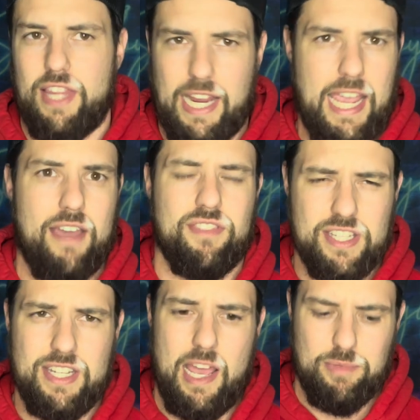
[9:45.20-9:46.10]
like half the
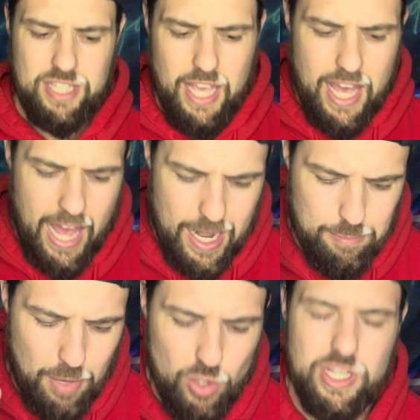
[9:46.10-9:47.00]
snaps.
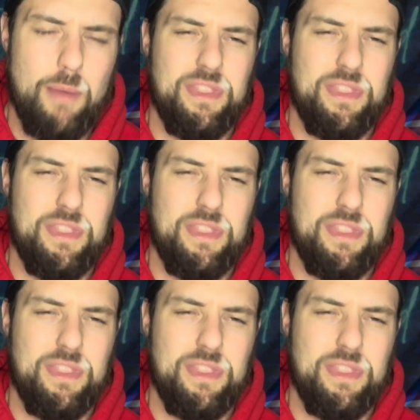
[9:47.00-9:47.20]
And I'm